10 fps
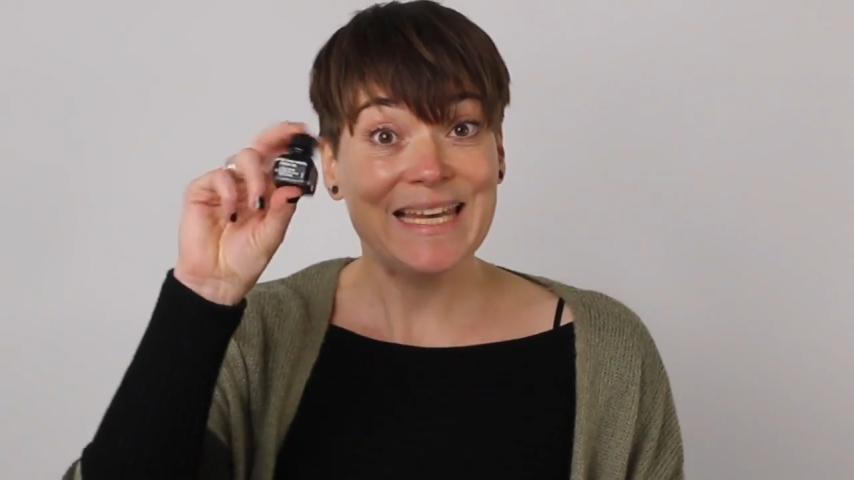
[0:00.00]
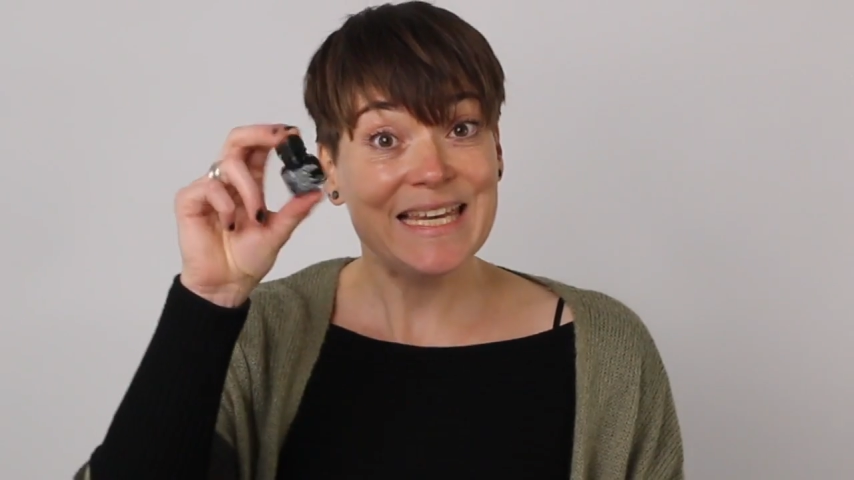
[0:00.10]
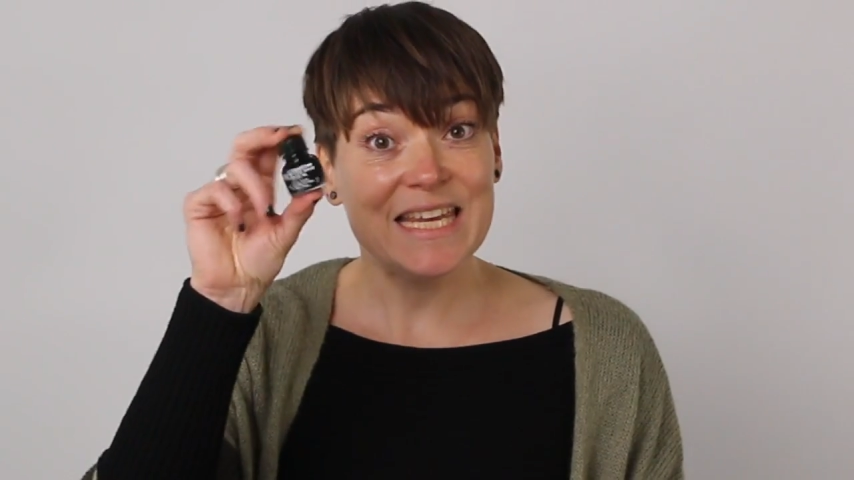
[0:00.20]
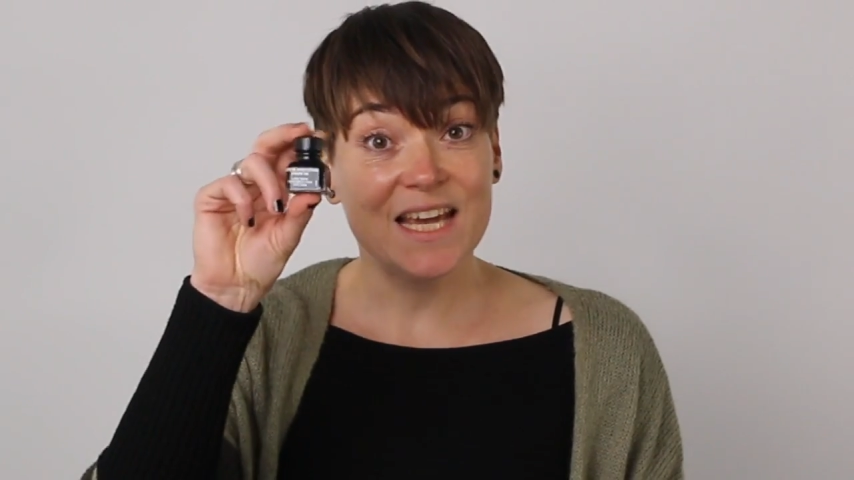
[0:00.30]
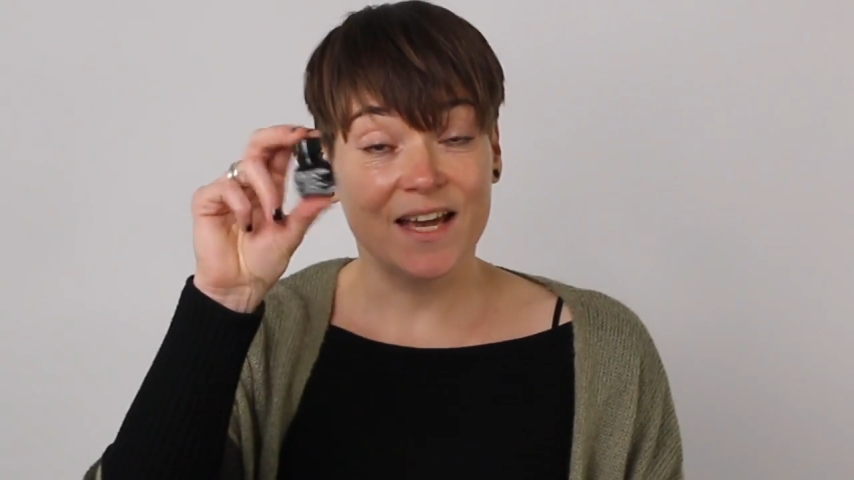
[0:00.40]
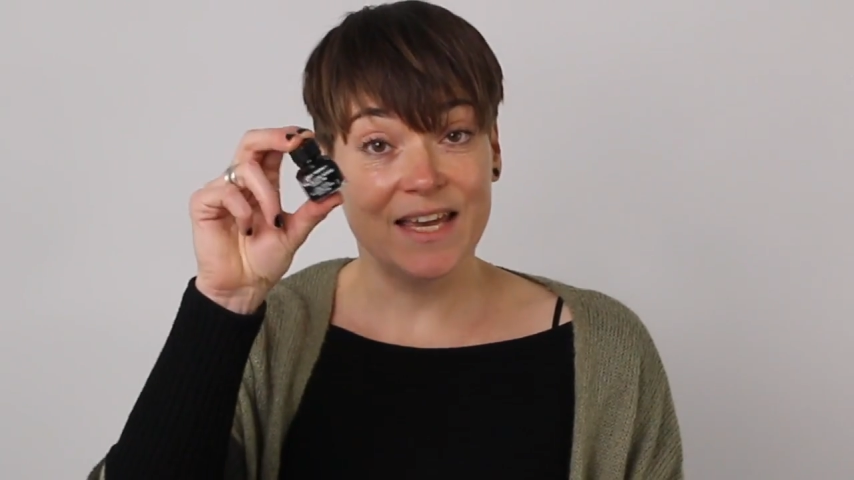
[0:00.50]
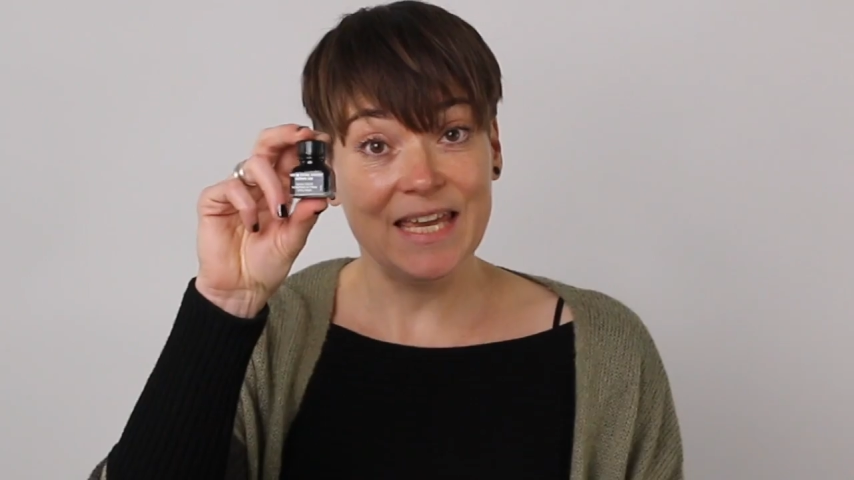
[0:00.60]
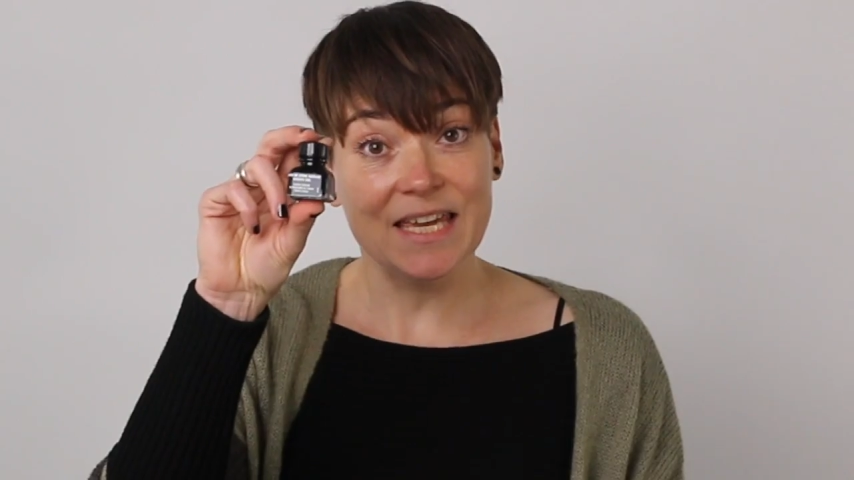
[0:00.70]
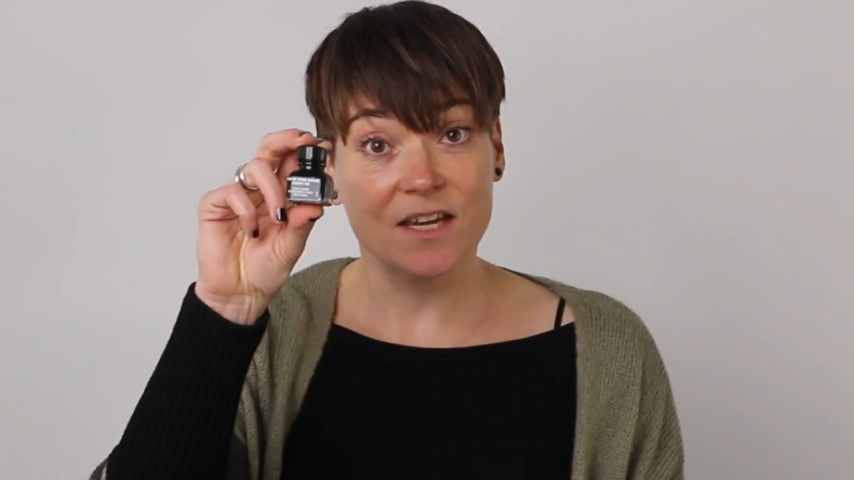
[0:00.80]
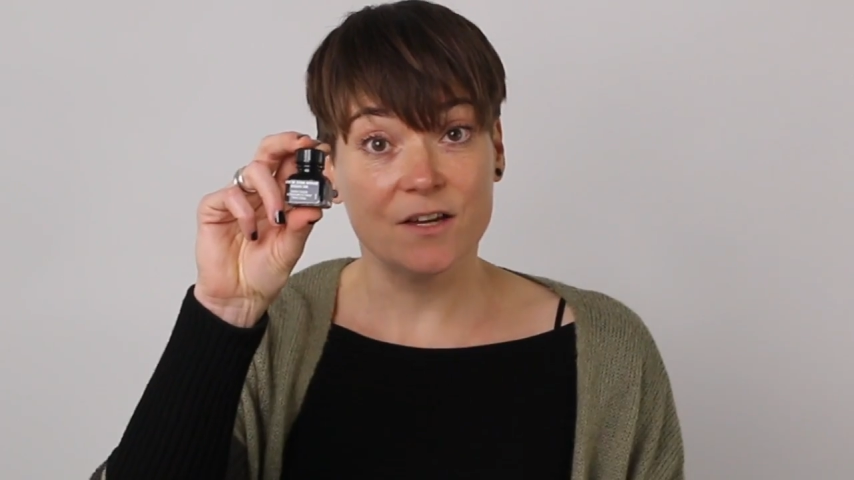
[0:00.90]
India
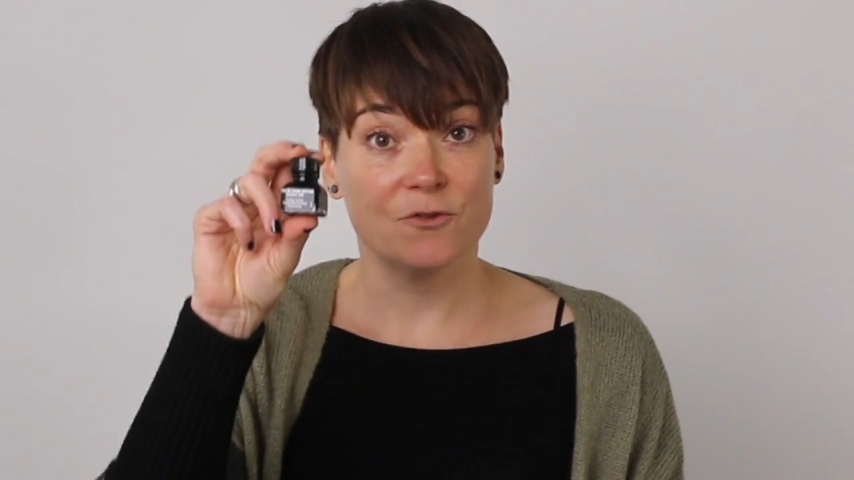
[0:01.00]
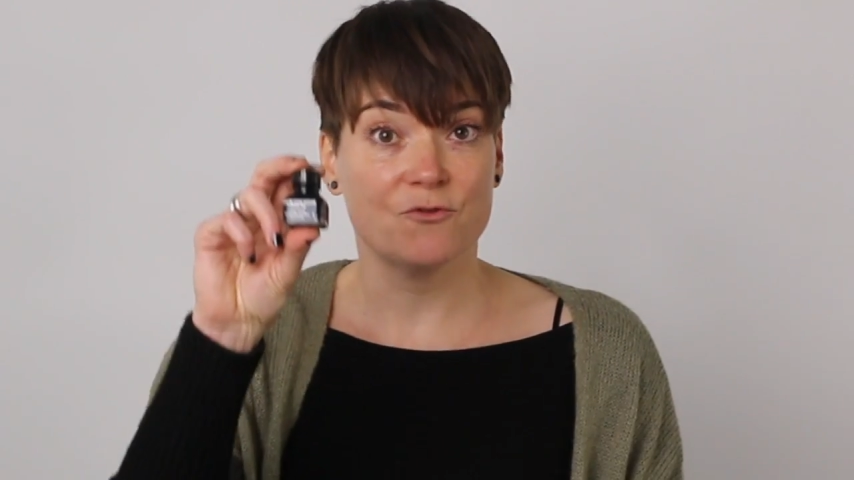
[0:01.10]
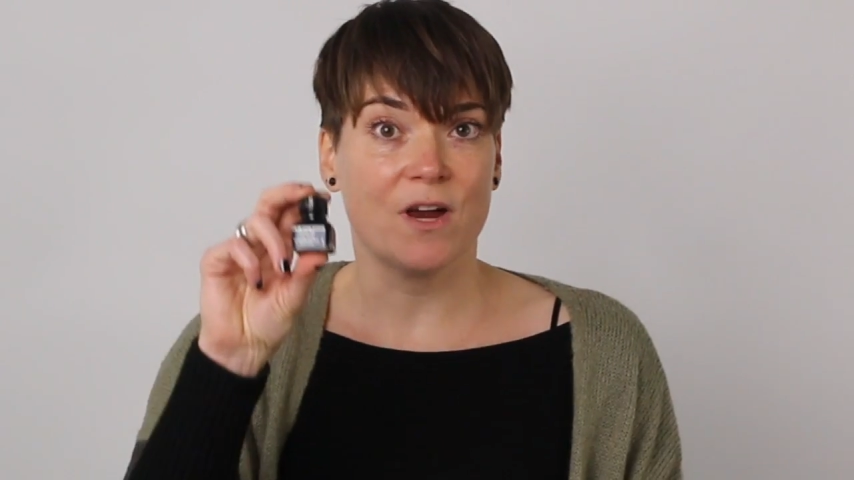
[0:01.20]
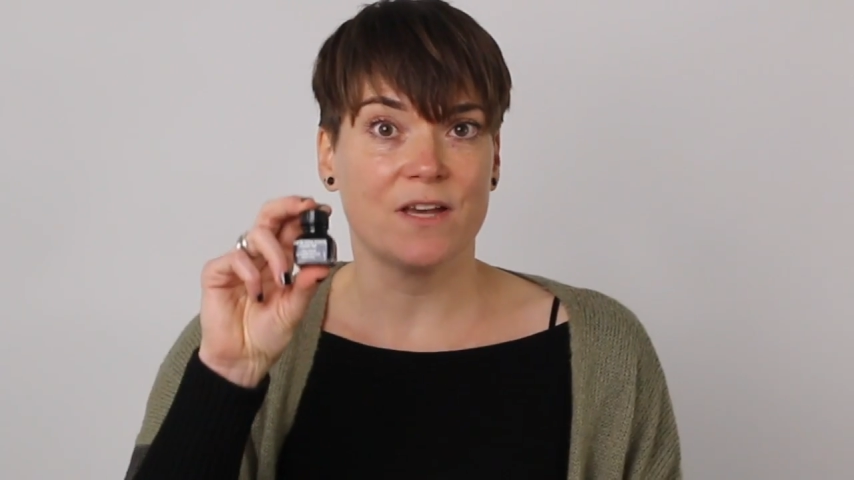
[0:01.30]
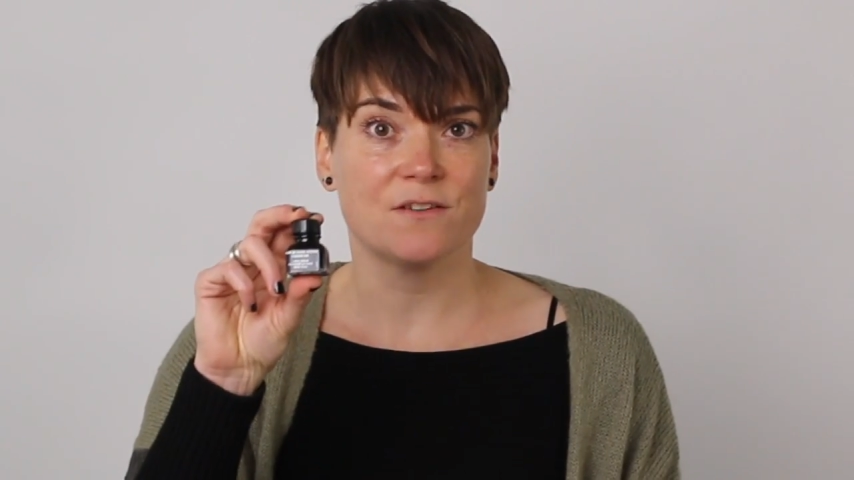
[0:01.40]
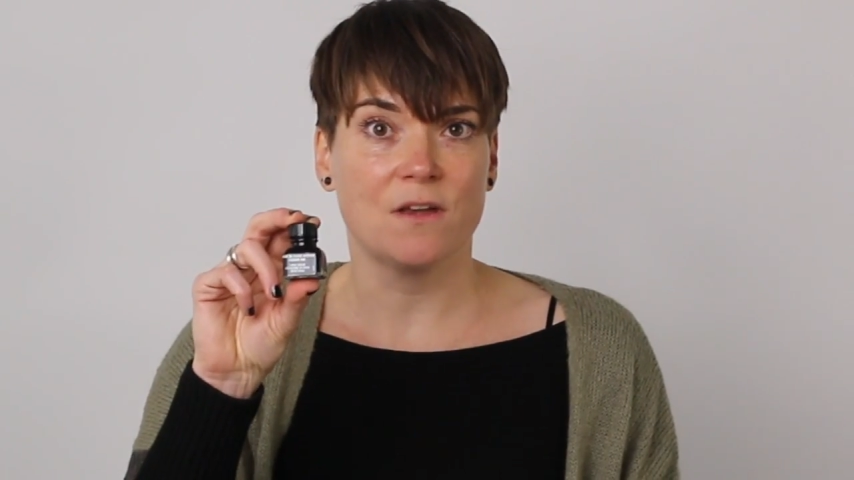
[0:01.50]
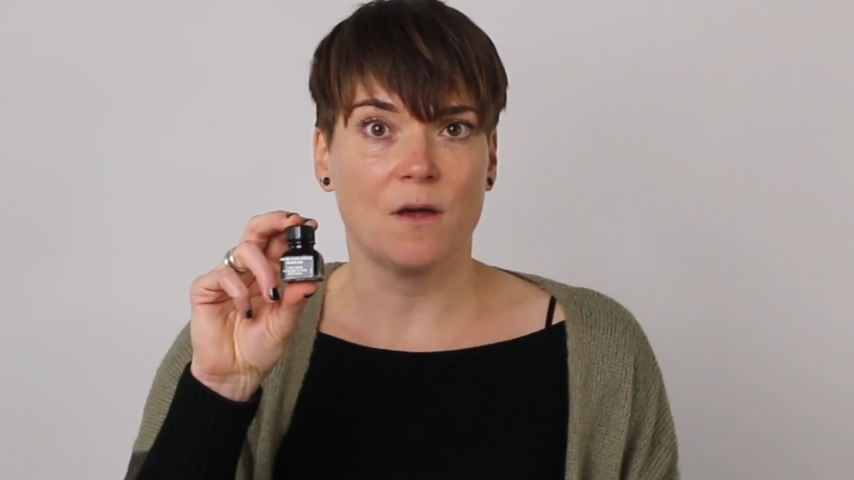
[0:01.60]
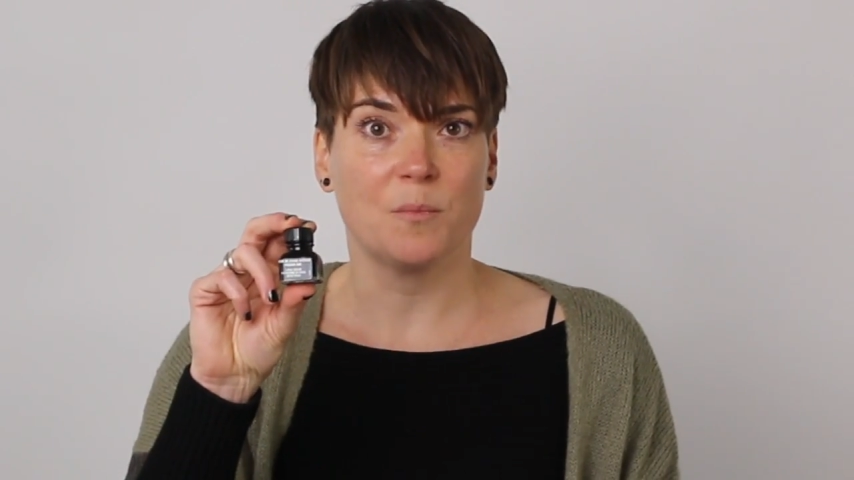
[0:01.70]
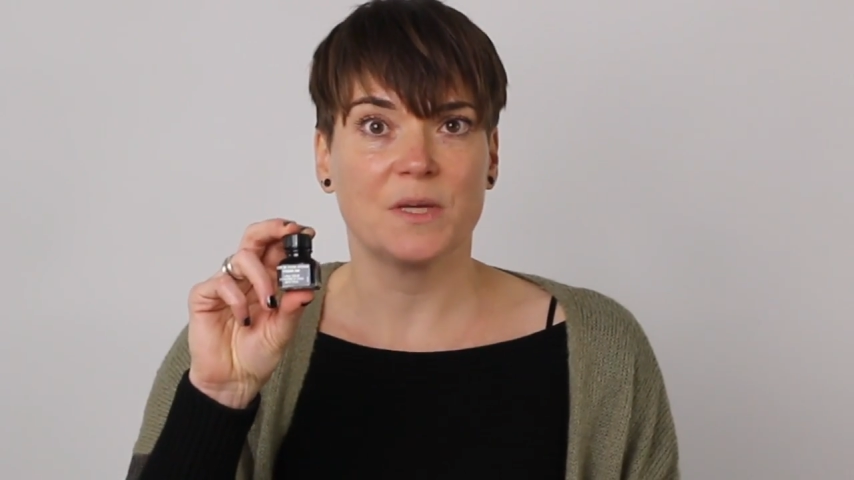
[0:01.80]
ink dries up,